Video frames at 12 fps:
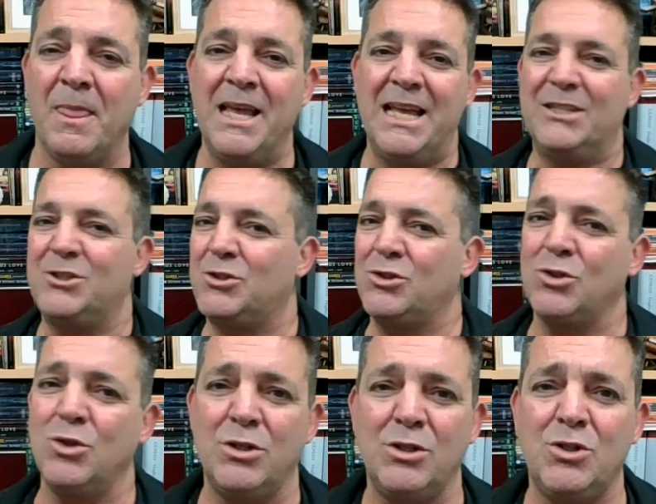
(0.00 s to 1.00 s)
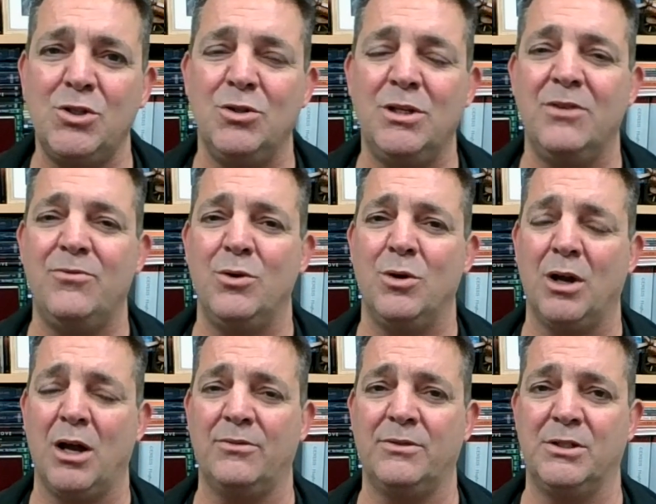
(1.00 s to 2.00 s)
as soon as you give your
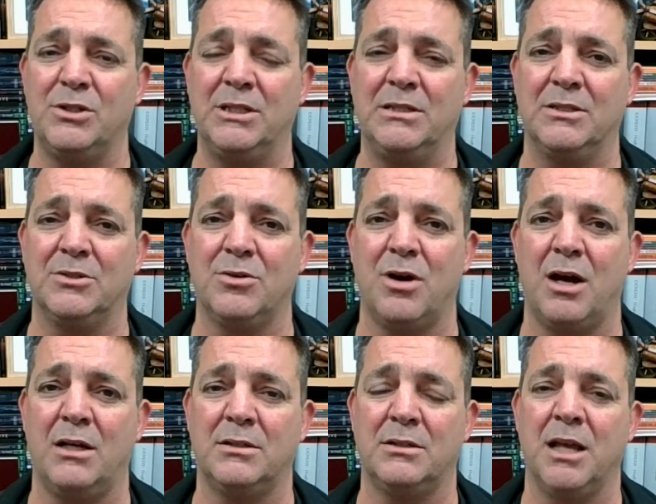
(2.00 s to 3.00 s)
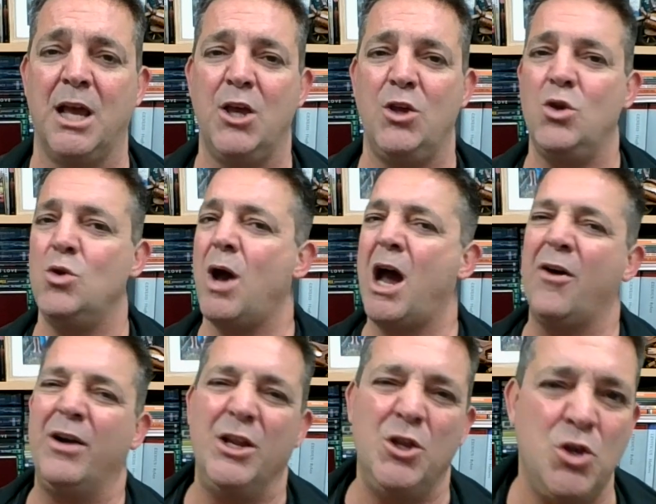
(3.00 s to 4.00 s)
life to Jesus Christ, you are
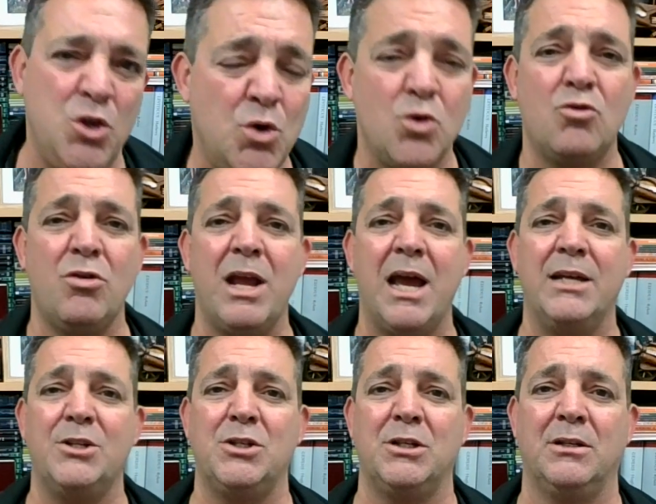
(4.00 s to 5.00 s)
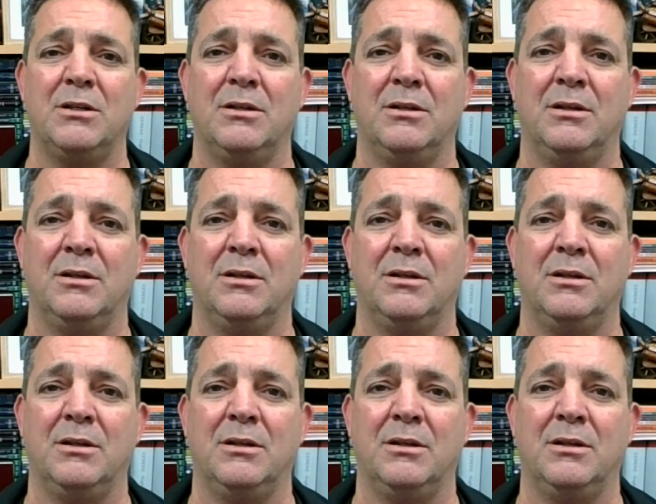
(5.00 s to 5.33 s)
a new creation.